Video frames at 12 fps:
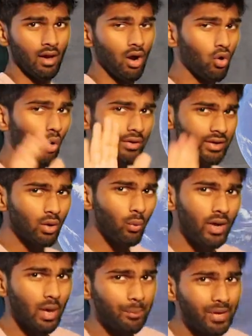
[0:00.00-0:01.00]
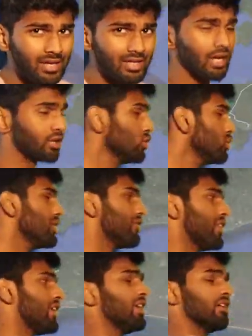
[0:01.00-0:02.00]
According to Wikipedia, you live
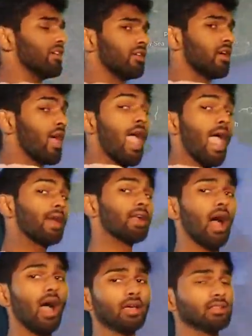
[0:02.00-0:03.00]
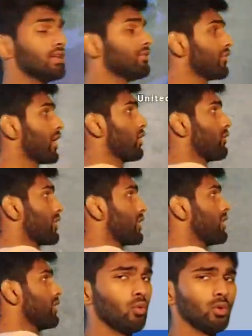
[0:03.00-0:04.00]
here, and I live right over here
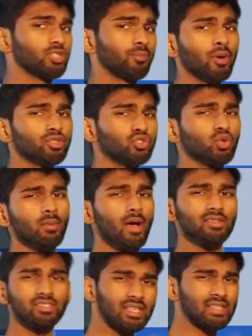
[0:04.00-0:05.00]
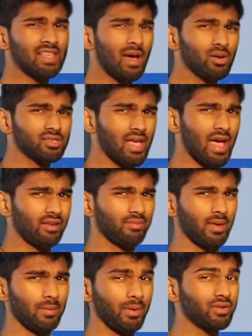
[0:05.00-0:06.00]
which puts you about six hours ahead of me.
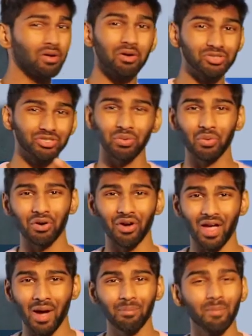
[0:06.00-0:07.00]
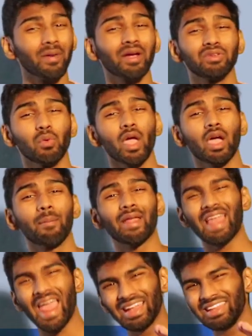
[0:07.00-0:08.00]
But don't you worry, I'm prepared to wake up at
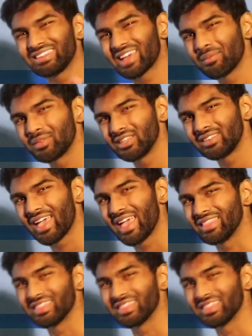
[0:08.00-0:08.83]
any time of the day